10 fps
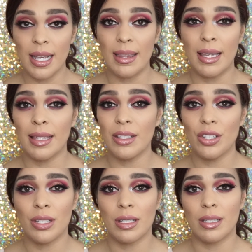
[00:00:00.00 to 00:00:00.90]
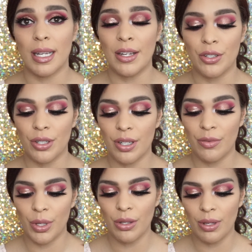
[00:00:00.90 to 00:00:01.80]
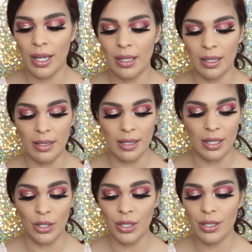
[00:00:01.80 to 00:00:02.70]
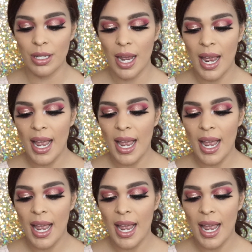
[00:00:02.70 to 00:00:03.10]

I think that's just a standard of what you get in concealers.